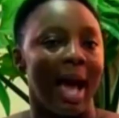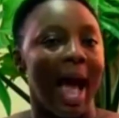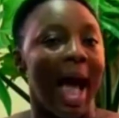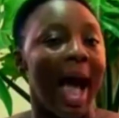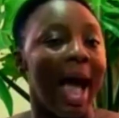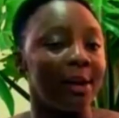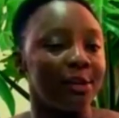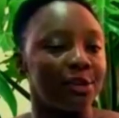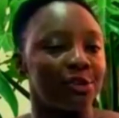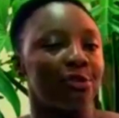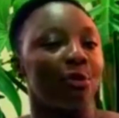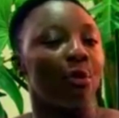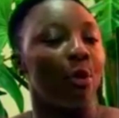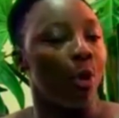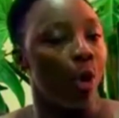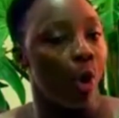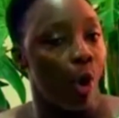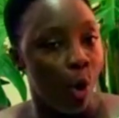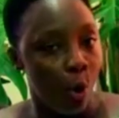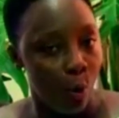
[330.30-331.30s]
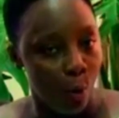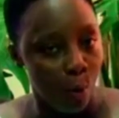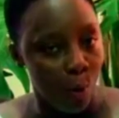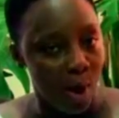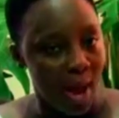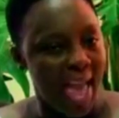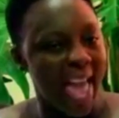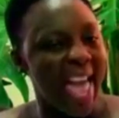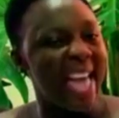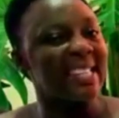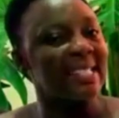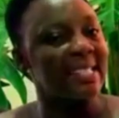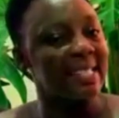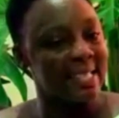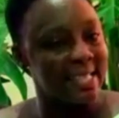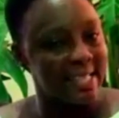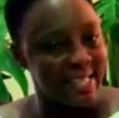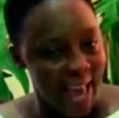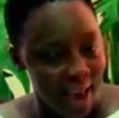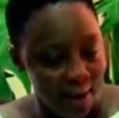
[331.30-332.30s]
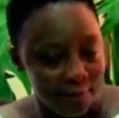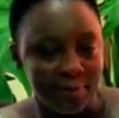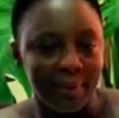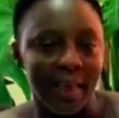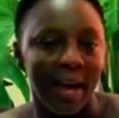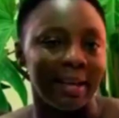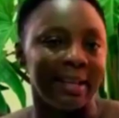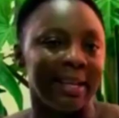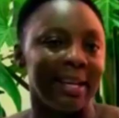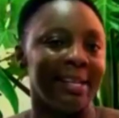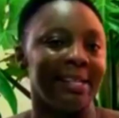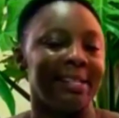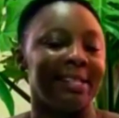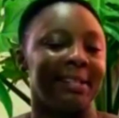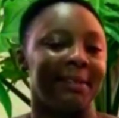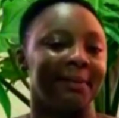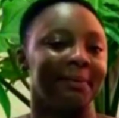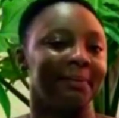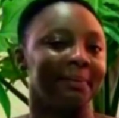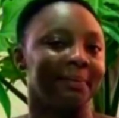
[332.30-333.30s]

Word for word: I should go and serve that lady.